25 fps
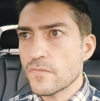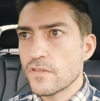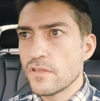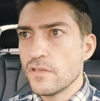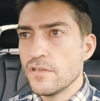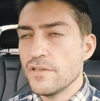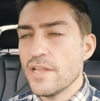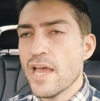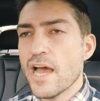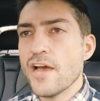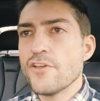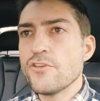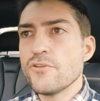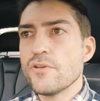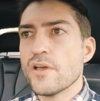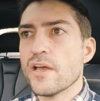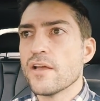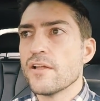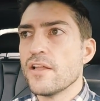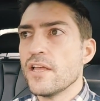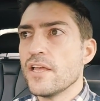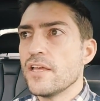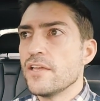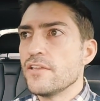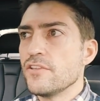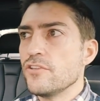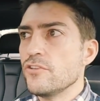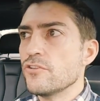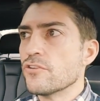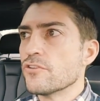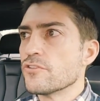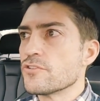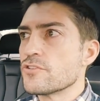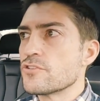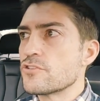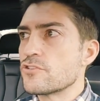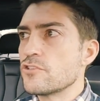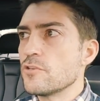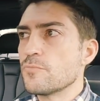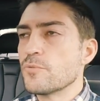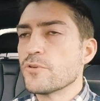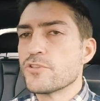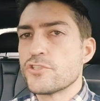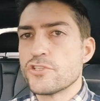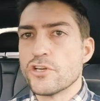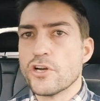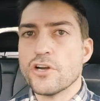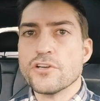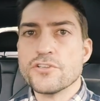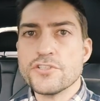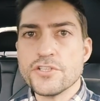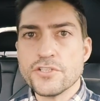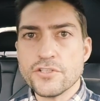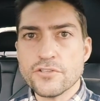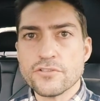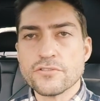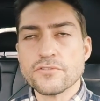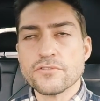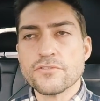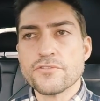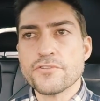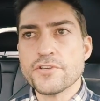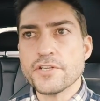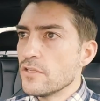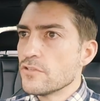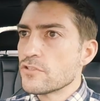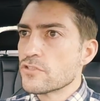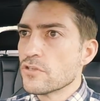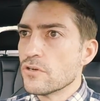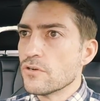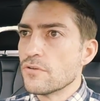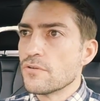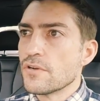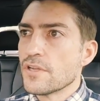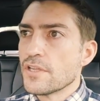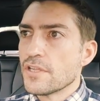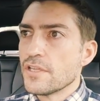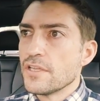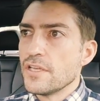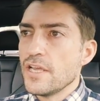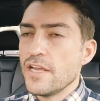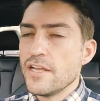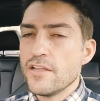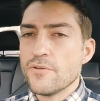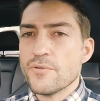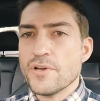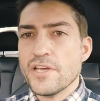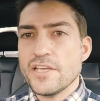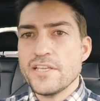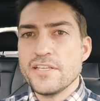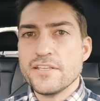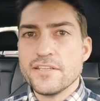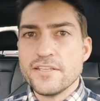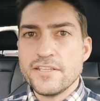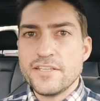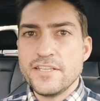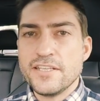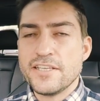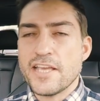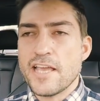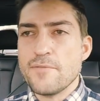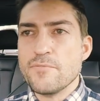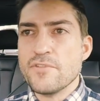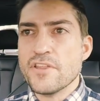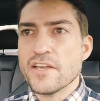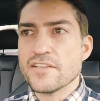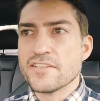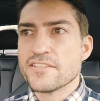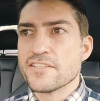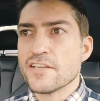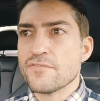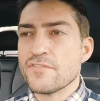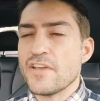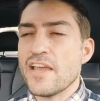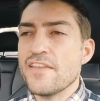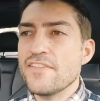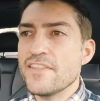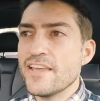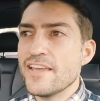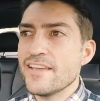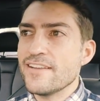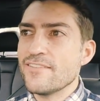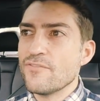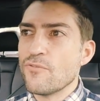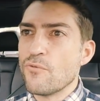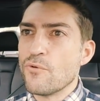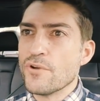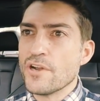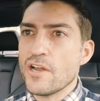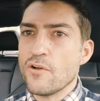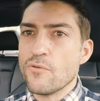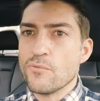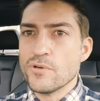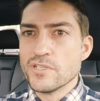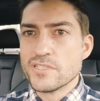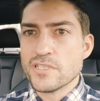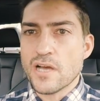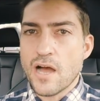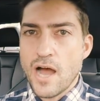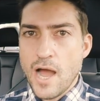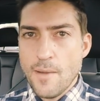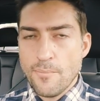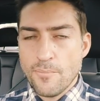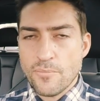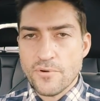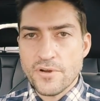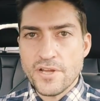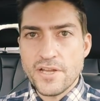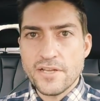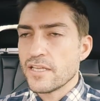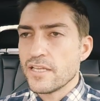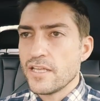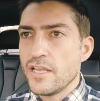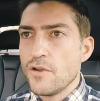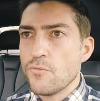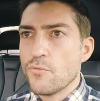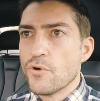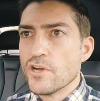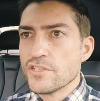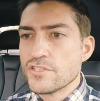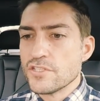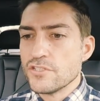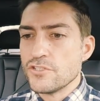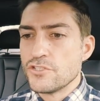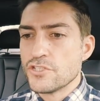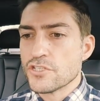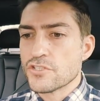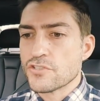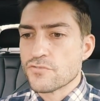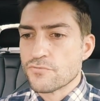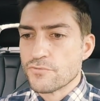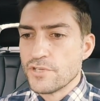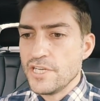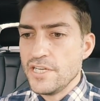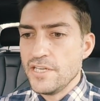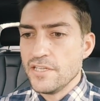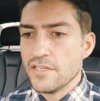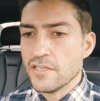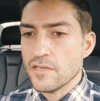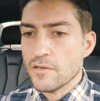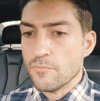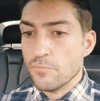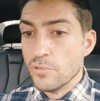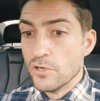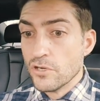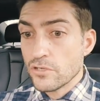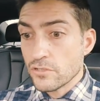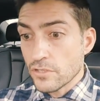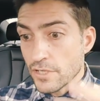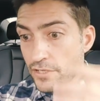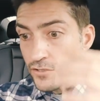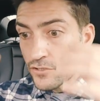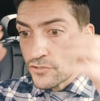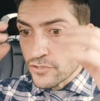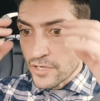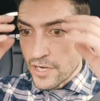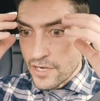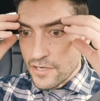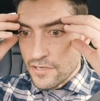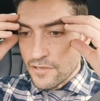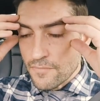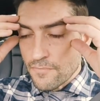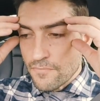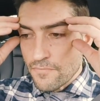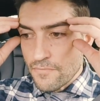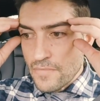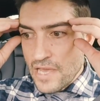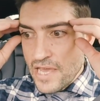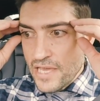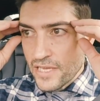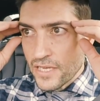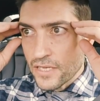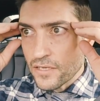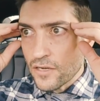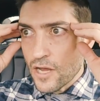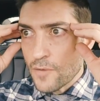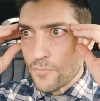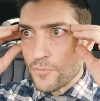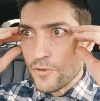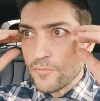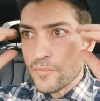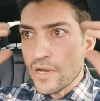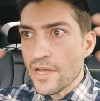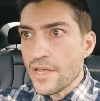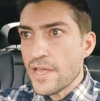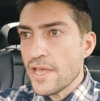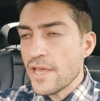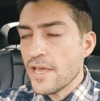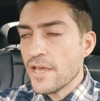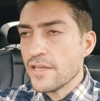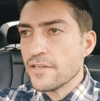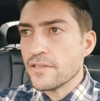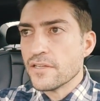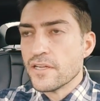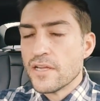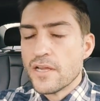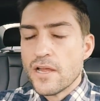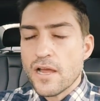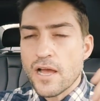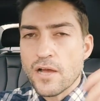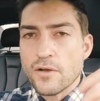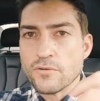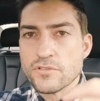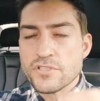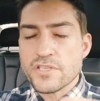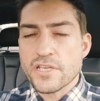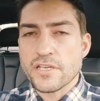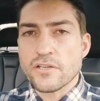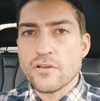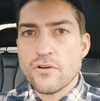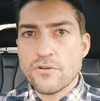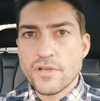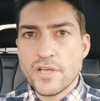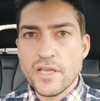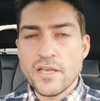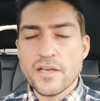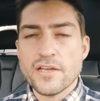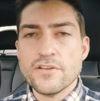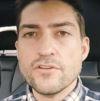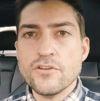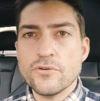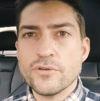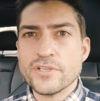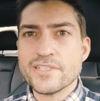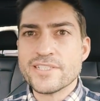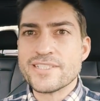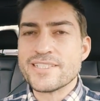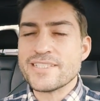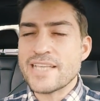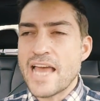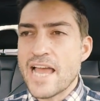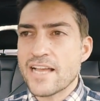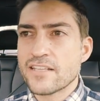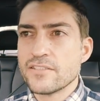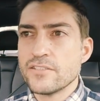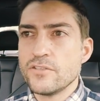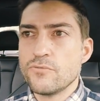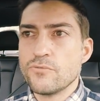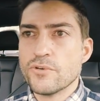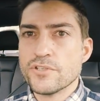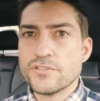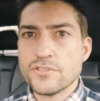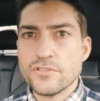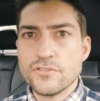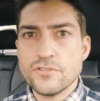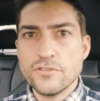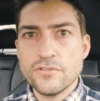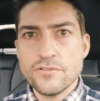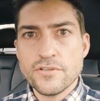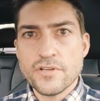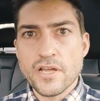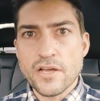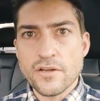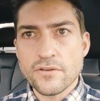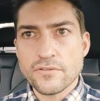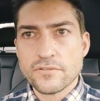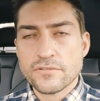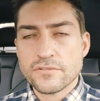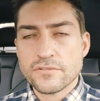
Now you have you're supercharging your learning. So anyway, he, he gave me that stuff. And then when I went to operate, it wasn't just reading in a book, like trying to make it up in my head. I was like, okay, I know exactly what to do now.